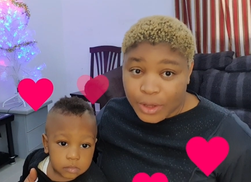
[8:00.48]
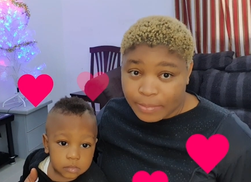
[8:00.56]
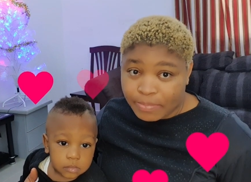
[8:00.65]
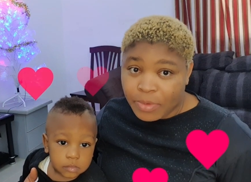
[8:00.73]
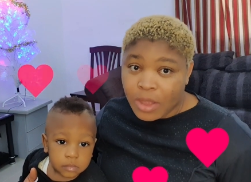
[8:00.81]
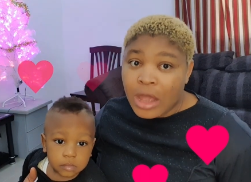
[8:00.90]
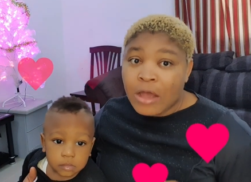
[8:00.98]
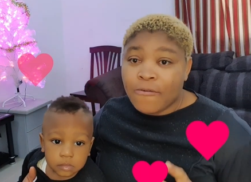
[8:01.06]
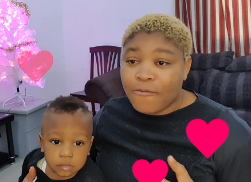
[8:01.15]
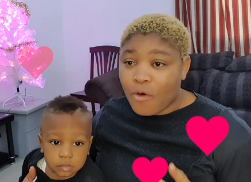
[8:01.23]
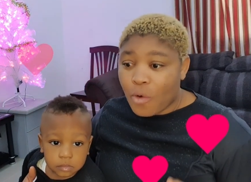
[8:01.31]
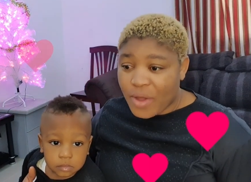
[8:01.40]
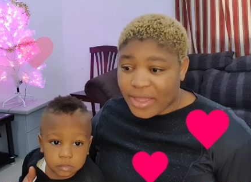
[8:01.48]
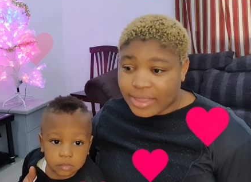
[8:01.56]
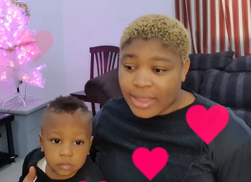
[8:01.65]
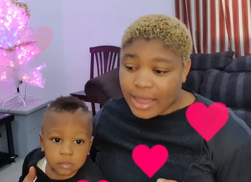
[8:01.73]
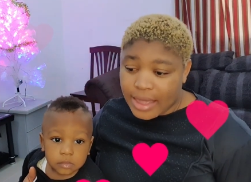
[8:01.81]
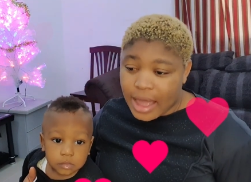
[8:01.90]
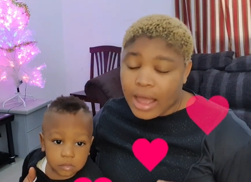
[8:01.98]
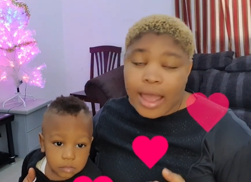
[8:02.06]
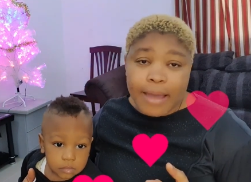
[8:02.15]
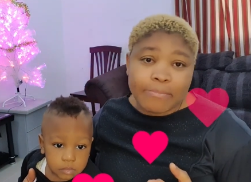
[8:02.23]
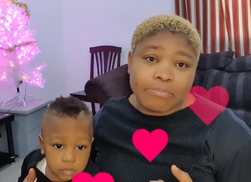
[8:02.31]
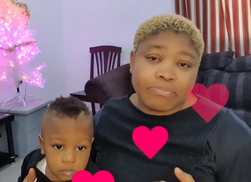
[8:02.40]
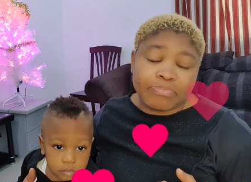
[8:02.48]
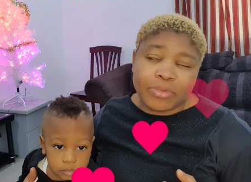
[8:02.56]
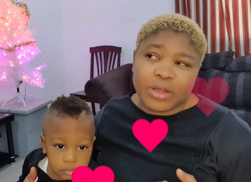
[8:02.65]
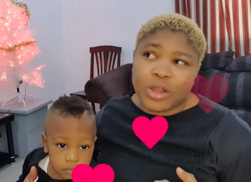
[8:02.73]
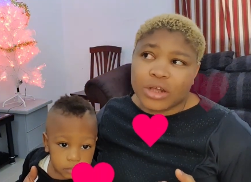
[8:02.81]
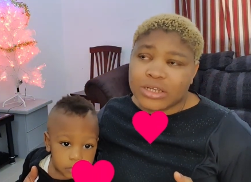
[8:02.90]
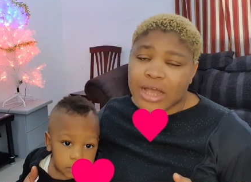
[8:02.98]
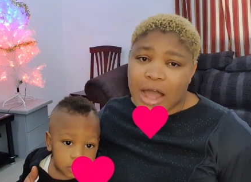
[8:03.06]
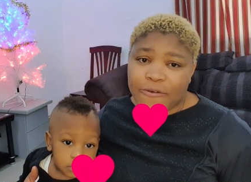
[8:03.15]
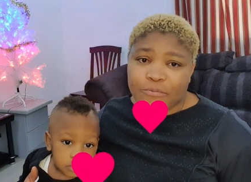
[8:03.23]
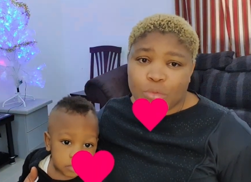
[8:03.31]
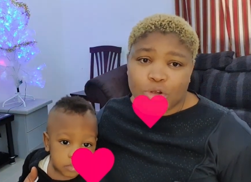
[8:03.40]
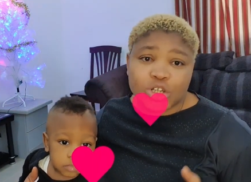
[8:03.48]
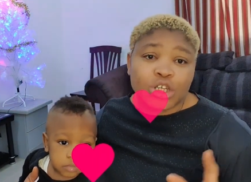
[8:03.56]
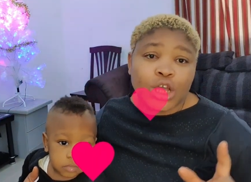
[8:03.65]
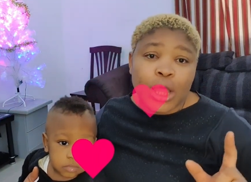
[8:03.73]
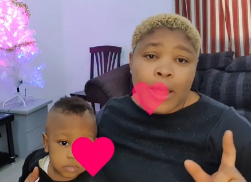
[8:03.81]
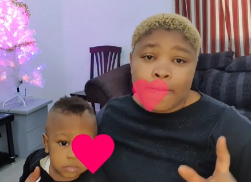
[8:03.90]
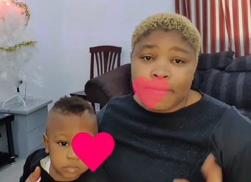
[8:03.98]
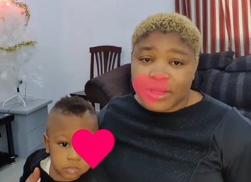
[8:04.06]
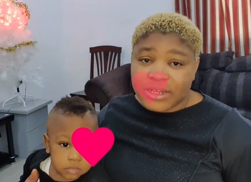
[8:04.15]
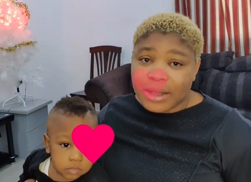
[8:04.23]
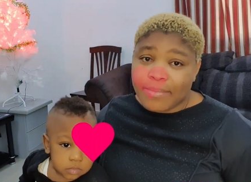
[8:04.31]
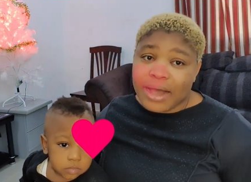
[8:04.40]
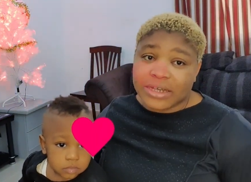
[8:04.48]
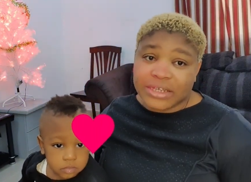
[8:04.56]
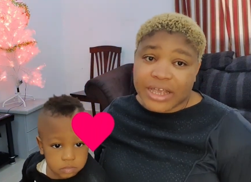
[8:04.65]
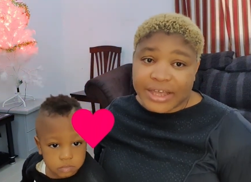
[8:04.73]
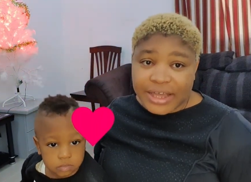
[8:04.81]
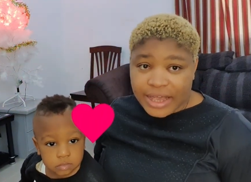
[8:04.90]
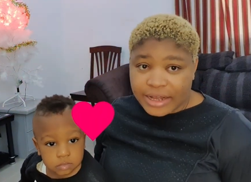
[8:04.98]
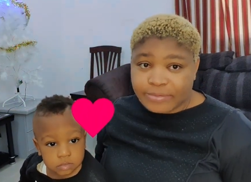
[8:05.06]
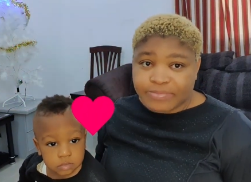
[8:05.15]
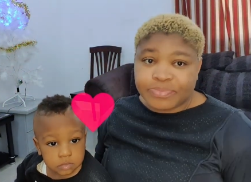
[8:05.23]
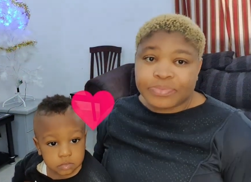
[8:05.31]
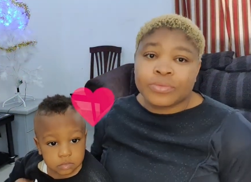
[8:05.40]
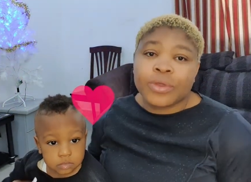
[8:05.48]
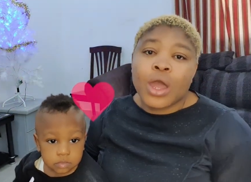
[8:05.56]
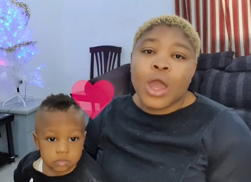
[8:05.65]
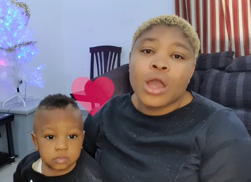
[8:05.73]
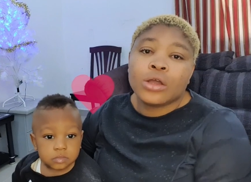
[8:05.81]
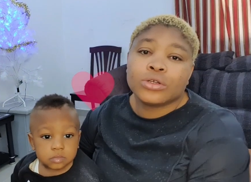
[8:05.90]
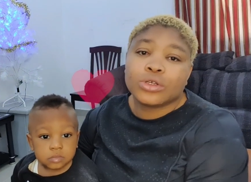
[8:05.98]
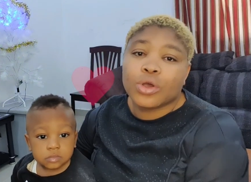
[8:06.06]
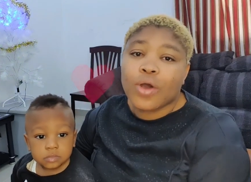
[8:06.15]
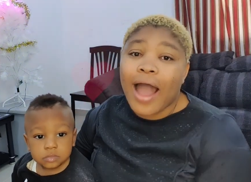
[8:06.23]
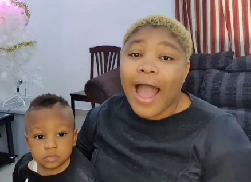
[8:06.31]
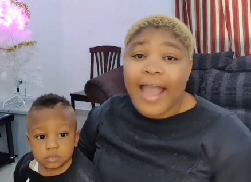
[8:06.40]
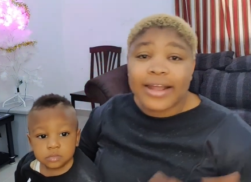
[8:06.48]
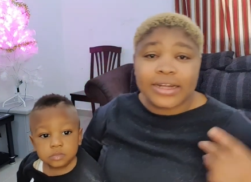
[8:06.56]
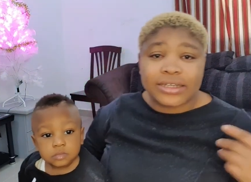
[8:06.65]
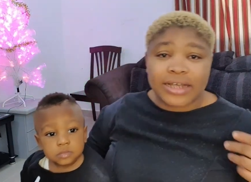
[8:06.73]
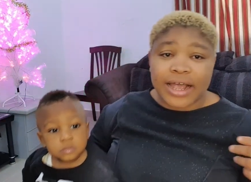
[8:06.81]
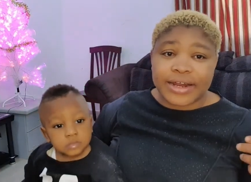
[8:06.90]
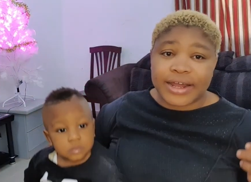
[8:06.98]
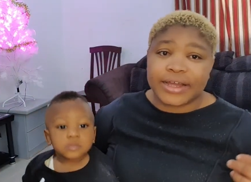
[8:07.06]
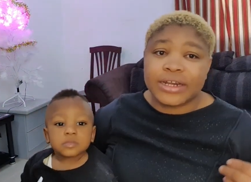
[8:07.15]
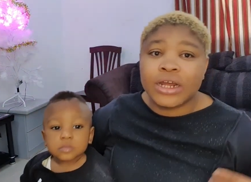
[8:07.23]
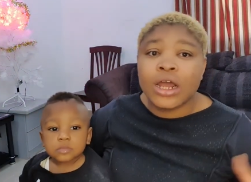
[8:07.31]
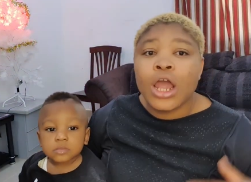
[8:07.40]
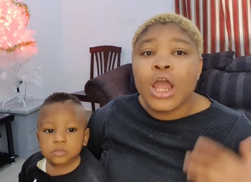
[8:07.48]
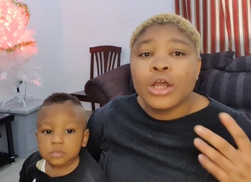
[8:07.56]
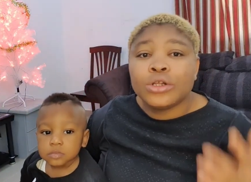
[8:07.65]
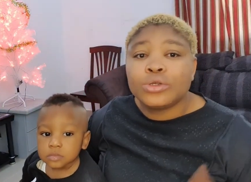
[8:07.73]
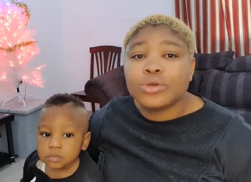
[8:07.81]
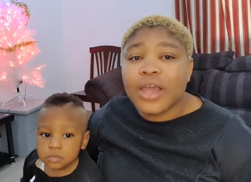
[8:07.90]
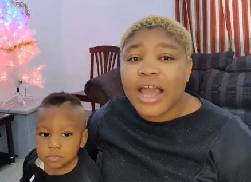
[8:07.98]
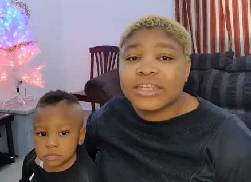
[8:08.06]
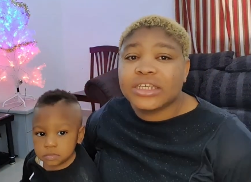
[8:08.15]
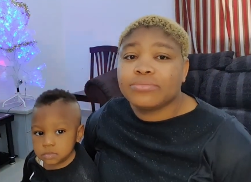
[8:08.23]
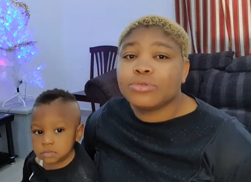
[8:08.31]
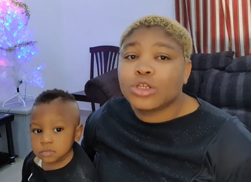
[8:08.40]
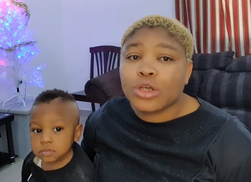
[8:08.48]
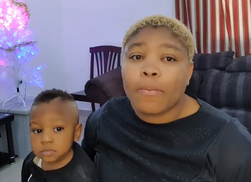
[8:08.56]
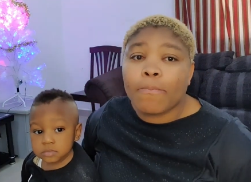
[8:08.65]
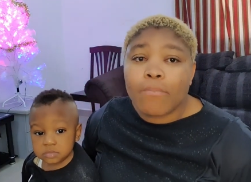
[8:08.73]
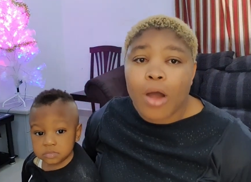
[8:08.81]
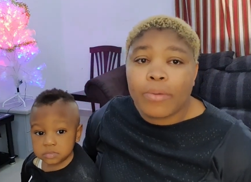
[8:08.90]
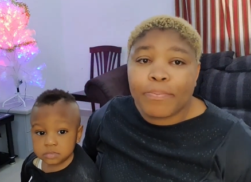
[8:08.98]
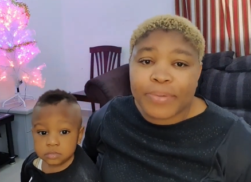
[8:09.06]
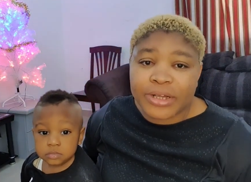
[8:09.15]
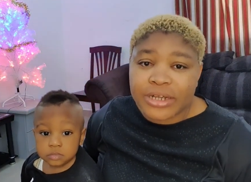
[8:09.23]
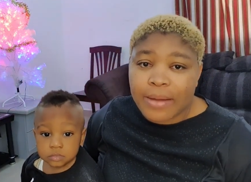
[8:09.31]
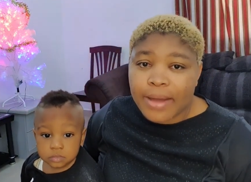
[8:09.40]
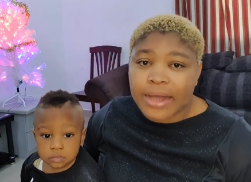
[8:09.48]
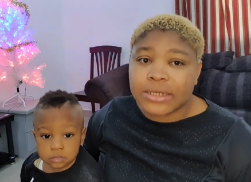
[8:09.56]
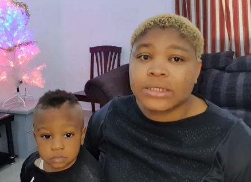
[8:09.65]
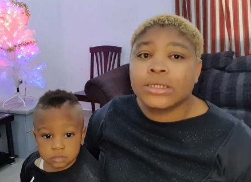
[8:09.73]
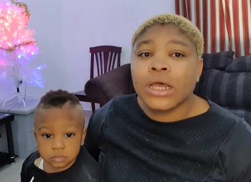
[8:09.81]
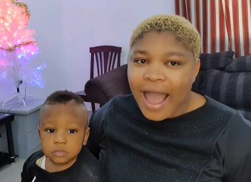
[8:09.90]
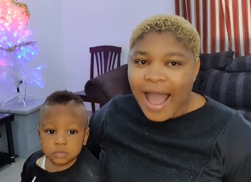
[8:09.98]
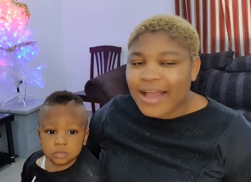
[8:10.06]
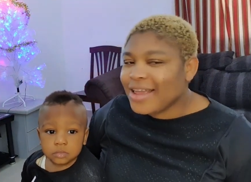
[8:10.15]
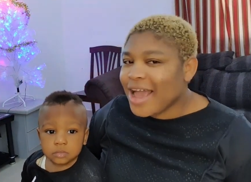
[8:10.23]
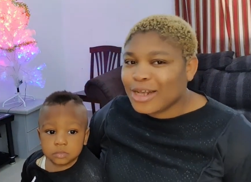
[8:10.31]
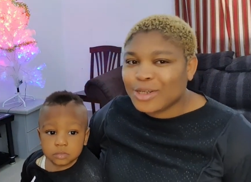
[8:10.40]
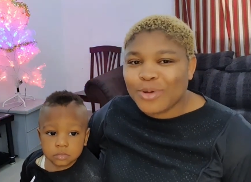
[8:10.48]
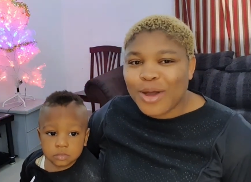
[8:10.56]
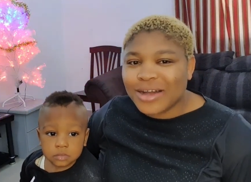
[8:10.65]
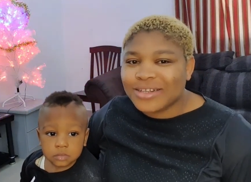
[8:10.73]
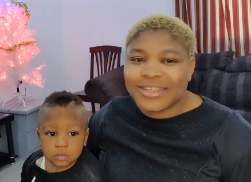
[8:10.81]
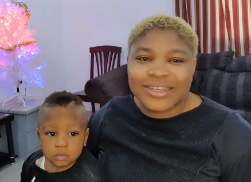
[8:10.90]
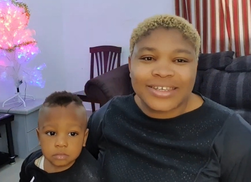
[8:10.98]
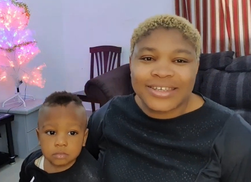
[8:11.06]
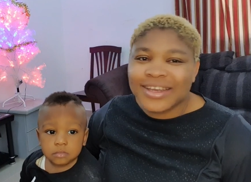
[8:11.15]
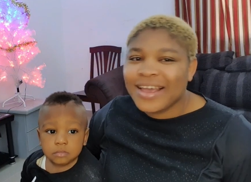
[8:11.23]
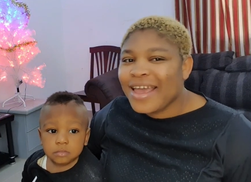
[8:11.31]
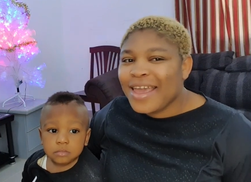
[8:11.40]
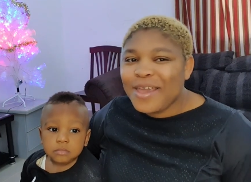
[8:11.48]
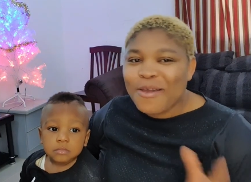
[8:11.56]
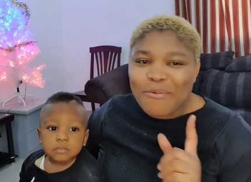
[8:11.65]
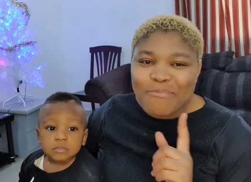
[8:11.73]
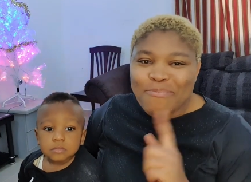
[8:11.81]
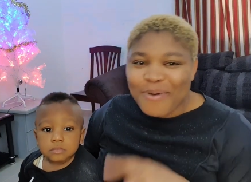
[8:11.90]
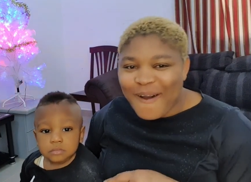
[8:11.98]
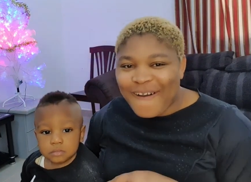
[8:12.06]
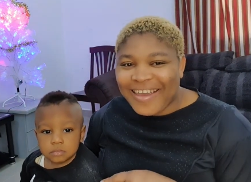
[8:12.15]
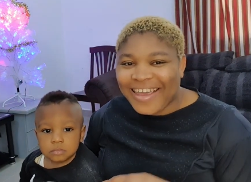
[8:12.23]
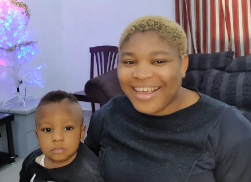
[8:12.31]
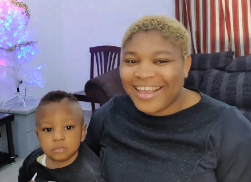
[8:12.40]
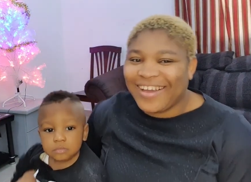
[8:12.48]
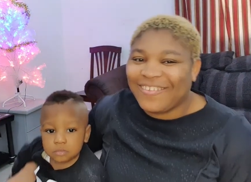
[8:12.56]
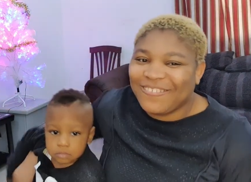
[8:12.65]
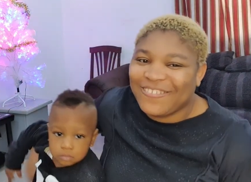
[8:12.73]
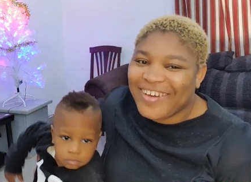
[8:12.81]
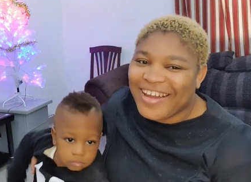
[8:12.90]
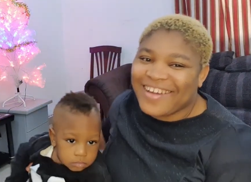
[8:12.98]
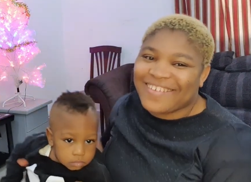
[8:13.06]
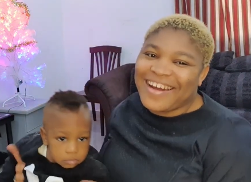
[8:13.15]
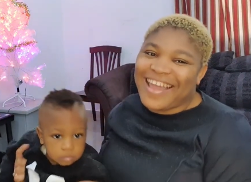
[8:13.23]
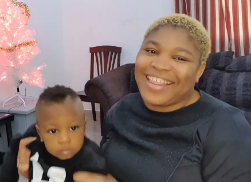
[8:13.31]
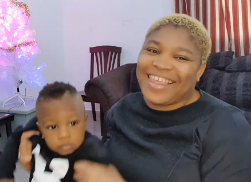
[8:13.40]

Speaker 1: him. For winter, yeah, and he doesn't have much pajamas again, so I decided to get him some more pajamas. And guess what? Your boy right